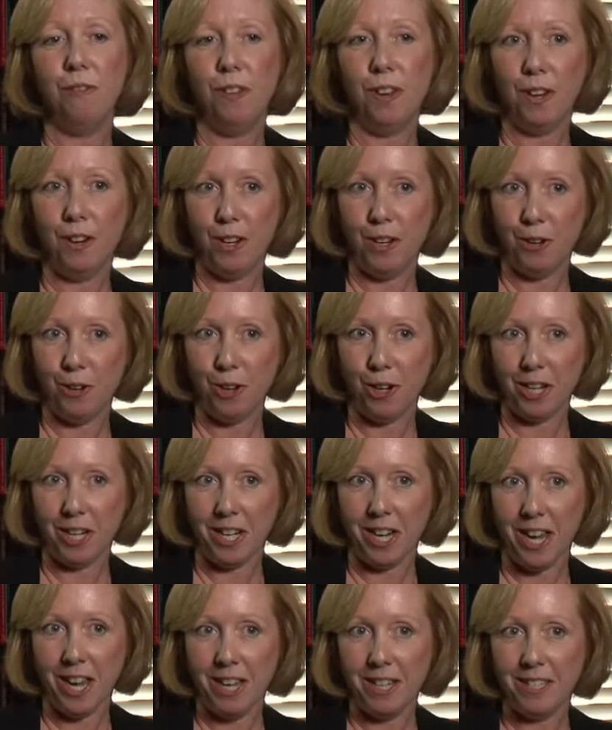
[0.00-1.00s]
very
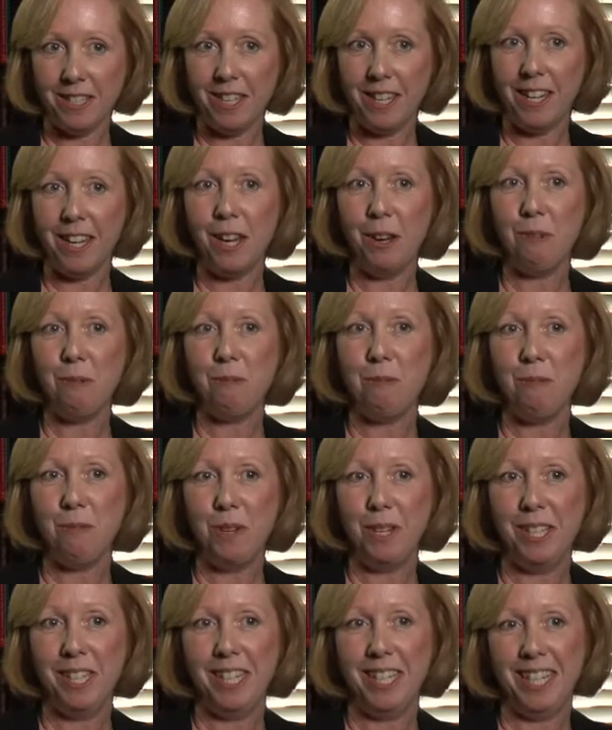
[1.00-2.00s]
organized, and I
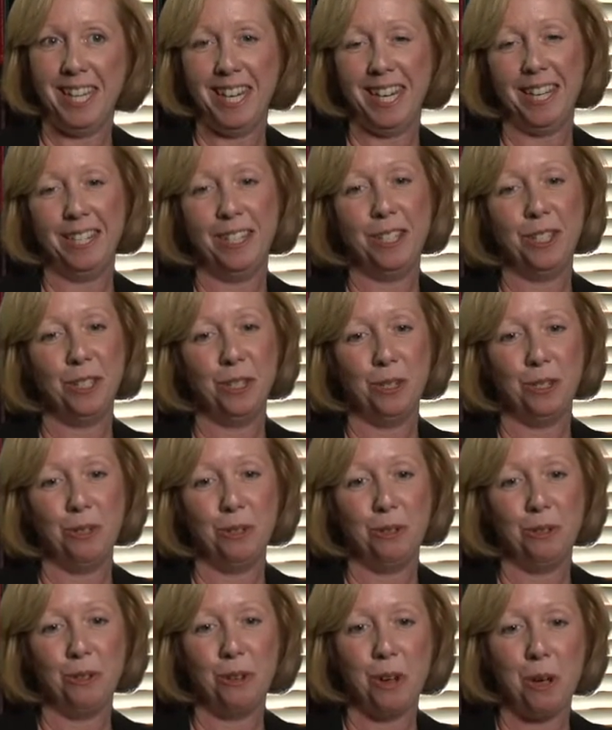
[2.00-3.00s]
really need
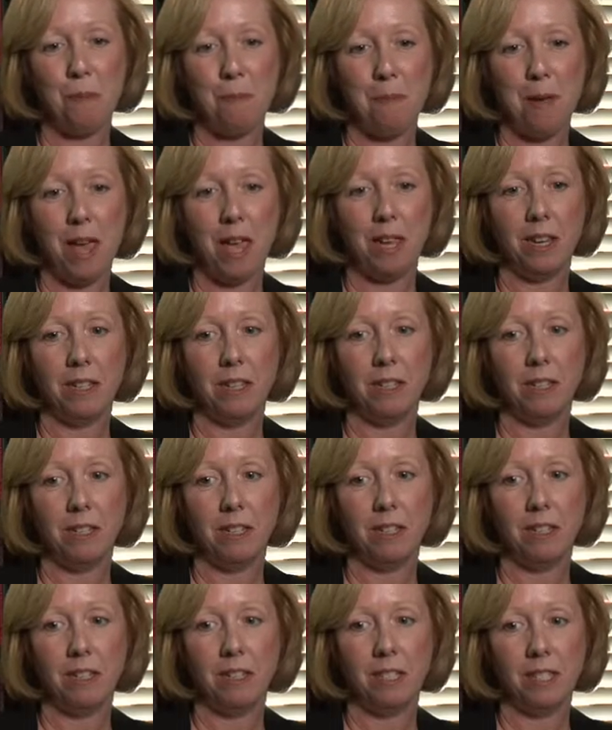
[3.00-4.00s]
to commend